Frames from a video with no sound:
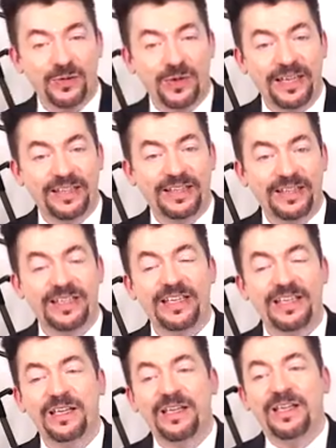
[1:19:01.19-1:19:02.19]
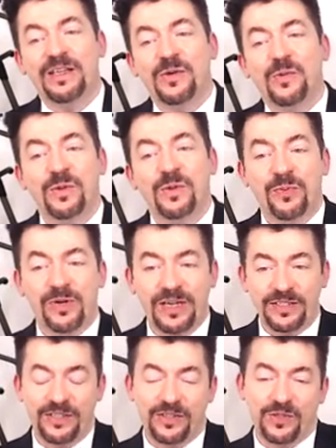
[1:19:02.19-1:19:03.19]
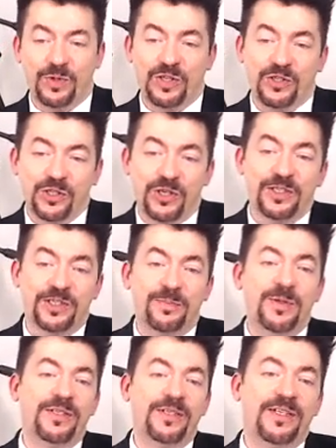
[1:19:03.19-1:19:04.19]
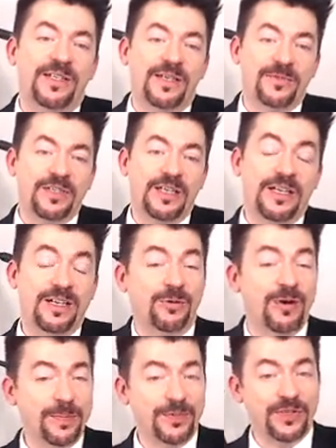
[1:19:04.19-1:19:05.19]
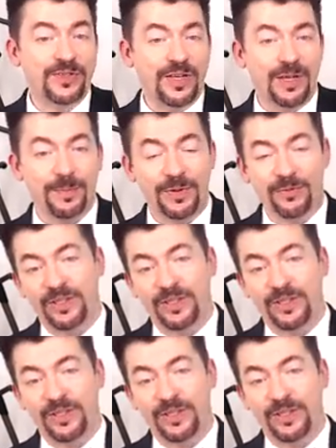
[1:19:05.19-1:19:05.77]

And the presence, when the junk conspiracy comes in and it wraps us up, it